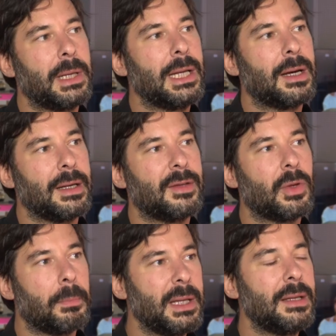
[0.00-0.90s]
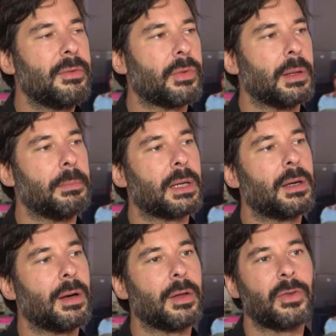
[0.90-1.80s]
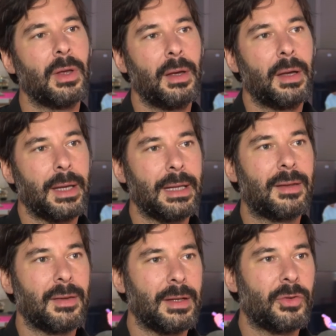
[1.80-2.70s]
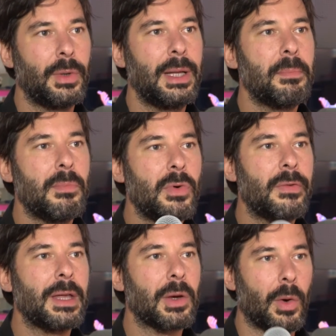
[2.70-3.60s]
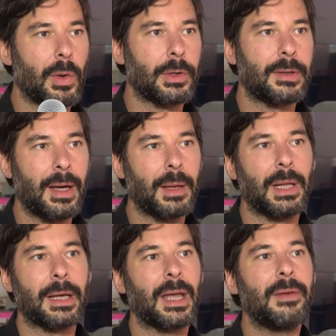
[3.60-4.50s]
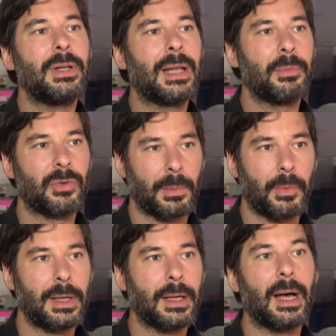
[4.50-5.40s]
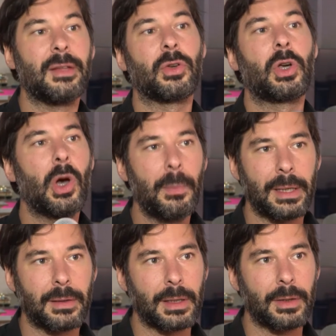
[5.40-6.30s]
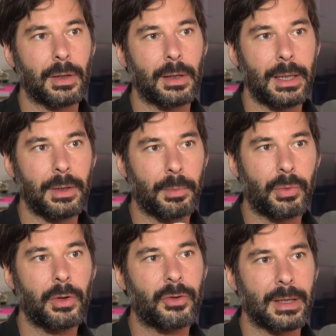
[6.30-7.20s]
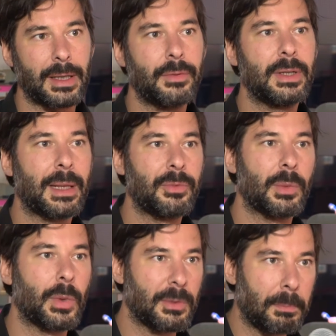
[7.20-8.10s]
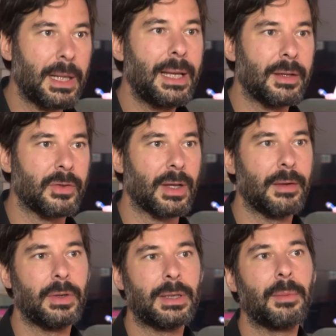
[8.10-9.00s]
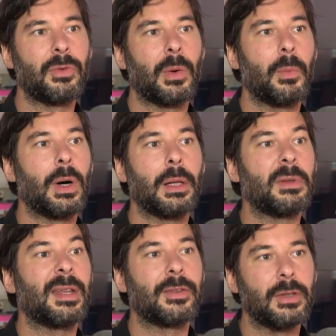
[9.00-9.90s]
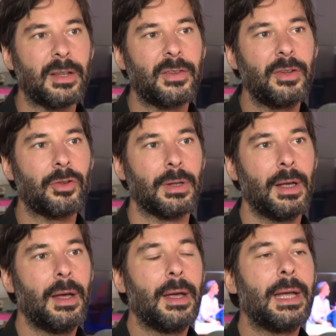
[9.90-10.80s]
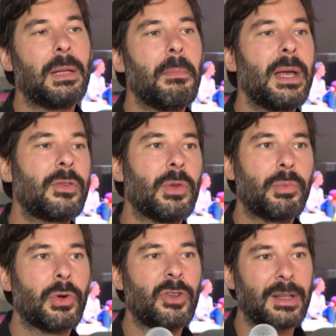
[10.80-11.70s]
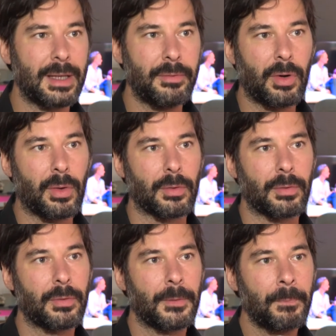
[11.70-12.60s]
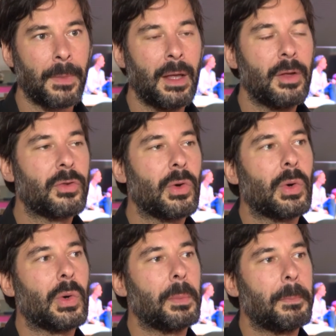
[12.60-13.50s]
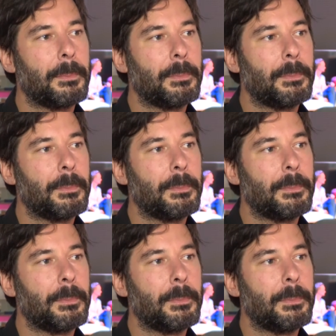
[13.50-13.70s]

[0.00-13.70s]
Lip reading: media, it's a bit different because it's really moving all the time. Like every time someone adds a comment in the project, every time someone plays, every time someone takes a decision, it makes the project evolve. So